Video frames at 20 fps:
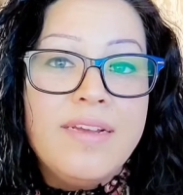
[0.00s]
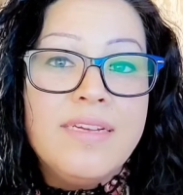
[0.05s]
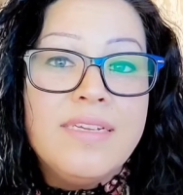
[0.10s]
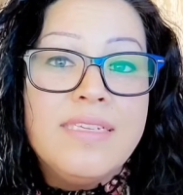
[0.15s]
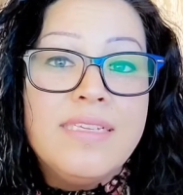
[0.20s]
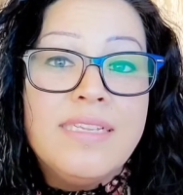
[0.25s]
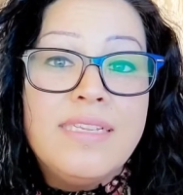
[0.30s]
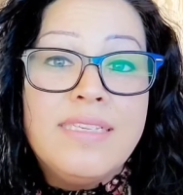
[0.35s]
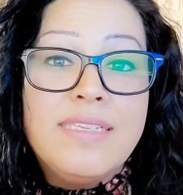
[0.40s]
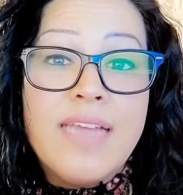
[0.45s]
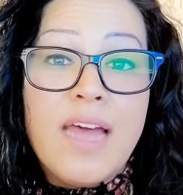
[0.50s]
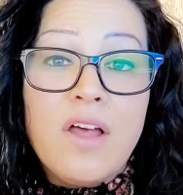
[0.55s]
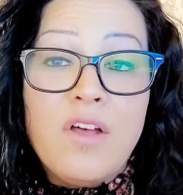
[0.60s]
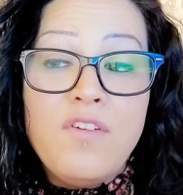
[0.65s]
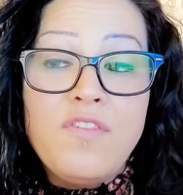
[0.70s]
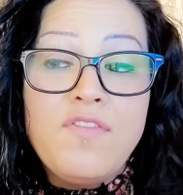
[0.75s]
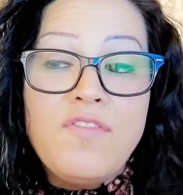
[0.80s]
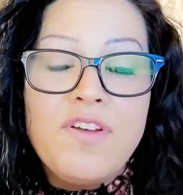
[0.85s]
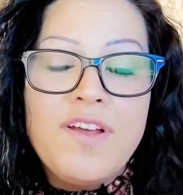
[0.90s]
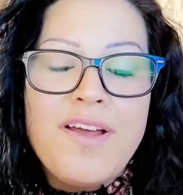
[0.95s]

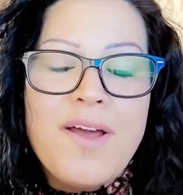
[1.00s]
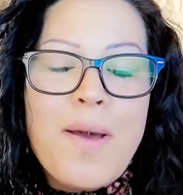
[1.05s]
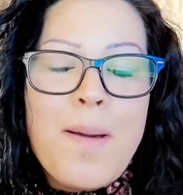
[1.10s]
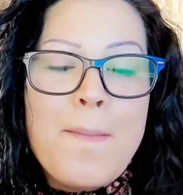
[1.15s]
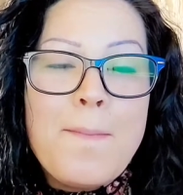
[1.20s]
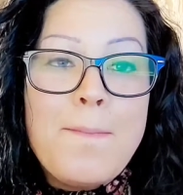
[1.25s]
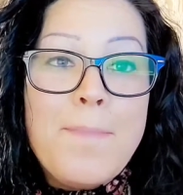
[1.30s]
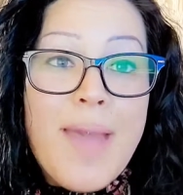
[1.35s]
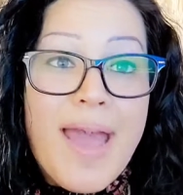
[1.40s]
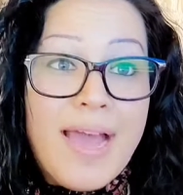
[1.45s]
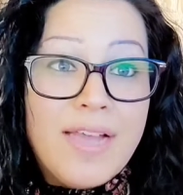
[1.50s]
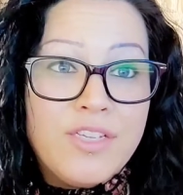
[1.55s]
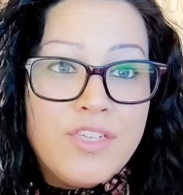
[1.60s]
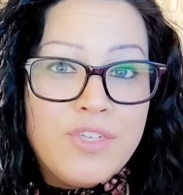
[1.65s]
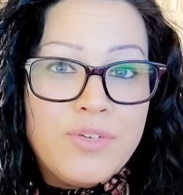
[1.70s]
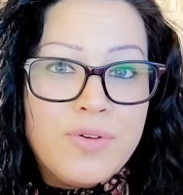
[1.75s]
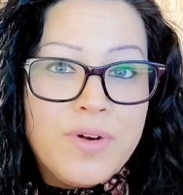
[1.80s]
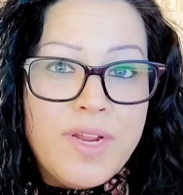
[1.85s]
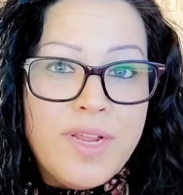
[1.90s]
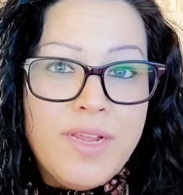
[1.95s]

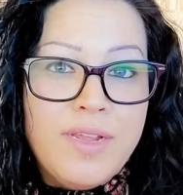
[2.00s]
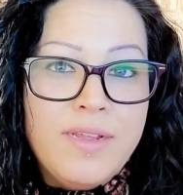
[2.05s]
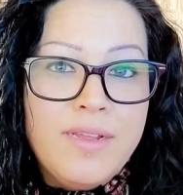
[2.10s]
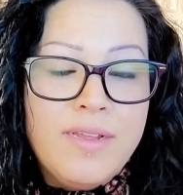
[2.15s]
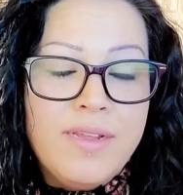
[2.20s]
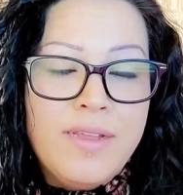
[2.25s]
Self-mastery.